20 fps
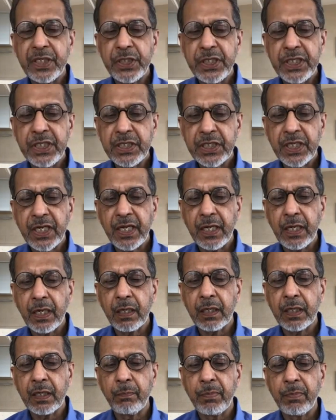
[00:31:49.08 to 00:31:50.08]

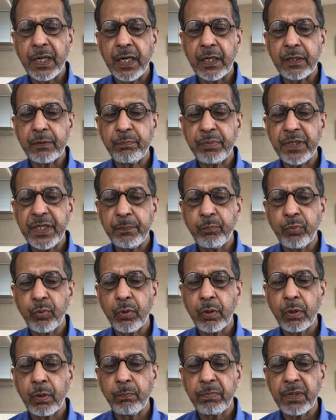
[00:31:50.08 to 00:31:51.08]
detailed about
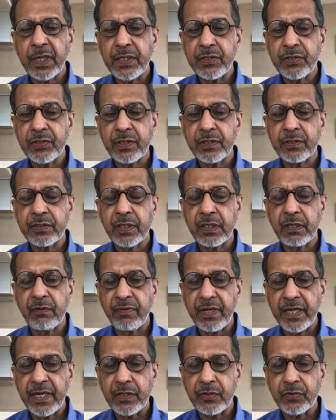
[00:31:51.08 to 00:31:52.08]
people, places, and
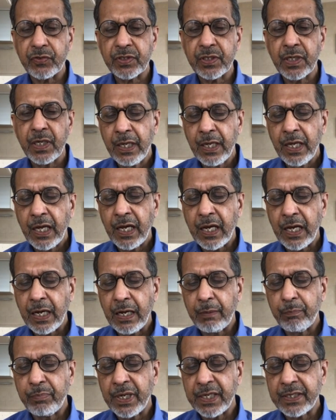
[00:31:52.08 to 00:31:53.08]
events.
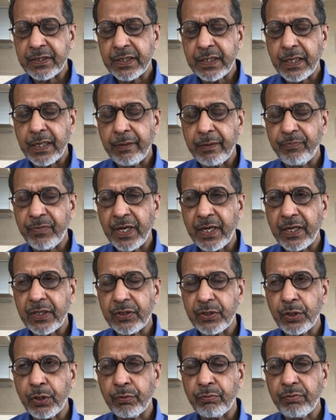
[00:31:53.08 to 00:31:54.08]

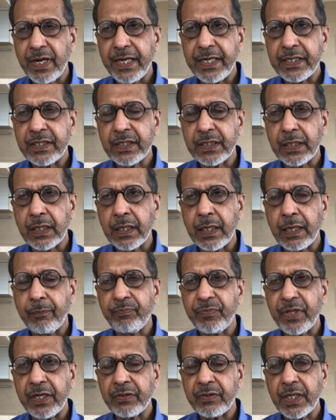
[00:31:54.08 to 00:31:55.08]
You're right.
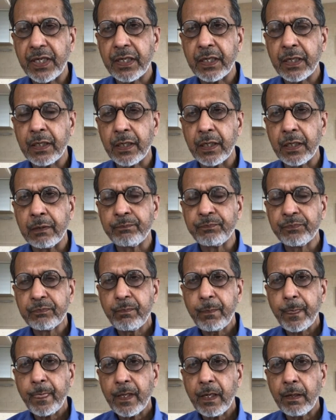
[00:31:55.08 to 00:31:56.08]
I think a
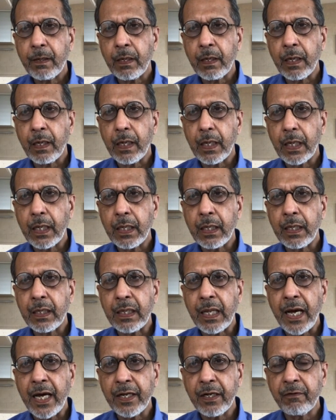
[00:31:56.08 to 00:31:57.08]

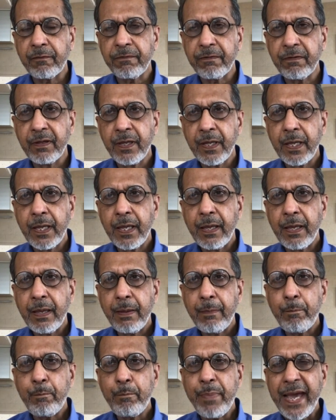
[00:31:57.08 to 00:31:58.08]
lot of
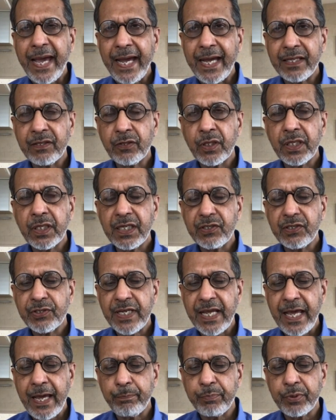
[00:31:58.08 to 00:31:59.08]
bad things
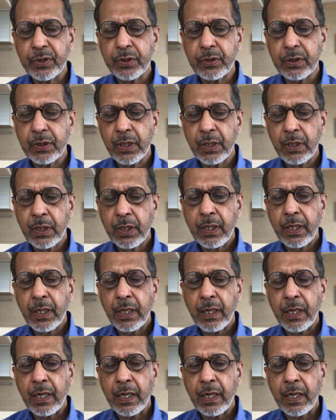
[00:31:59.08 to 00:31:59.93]
happened in